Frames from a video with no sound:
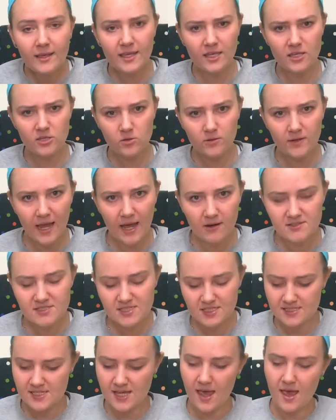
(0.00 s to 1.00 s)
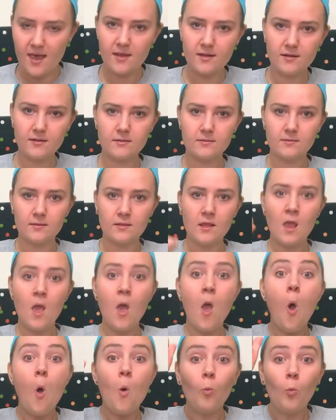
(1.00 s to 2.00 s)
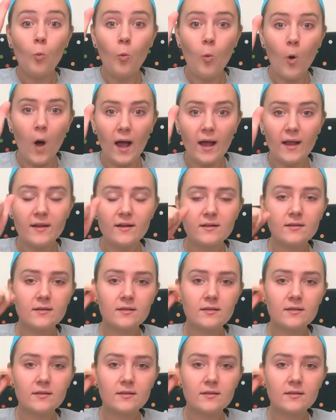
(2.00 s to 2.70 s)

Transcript: Can you count to 10? One,